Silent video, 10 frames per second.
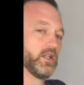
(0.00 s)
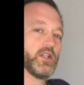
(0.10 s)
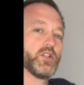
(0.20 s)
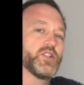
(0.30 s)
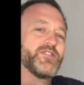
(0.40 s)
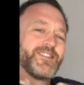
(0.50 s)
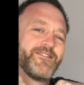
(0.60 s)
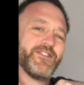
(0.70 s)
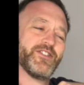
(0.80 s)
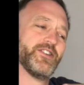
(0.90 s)
Twist it around a
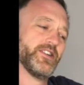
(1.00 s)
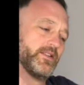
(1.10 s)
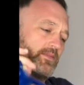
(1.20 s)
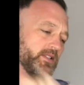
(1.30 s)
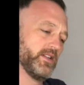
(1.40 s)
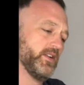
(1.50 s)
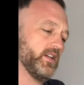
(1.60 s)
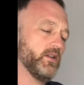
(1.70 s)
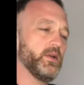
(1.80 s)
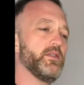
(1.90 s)
few times, give it a
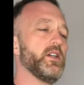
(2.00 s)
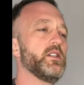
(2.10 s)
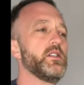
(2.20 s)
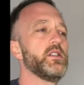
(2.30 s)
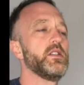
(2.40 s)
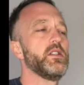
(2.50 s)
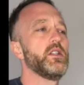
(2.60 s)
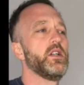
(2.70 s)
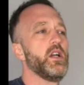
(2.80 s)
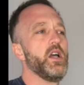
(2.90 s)
little bit of
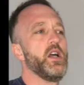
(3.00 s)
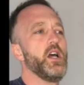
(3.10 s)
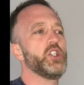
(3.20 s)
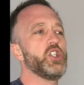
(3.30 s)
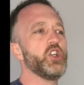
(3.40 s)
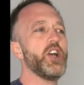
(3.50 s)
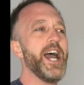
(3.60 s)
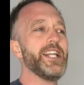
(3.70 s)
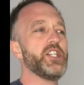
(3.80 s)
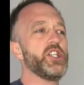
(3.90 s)
a
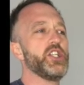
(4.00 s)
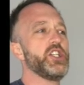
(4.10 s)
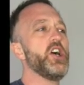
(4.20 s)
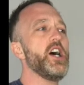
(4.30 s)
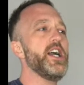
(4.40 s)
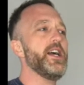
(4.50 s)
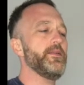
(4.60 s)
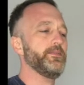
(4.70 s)
stretch, tie it.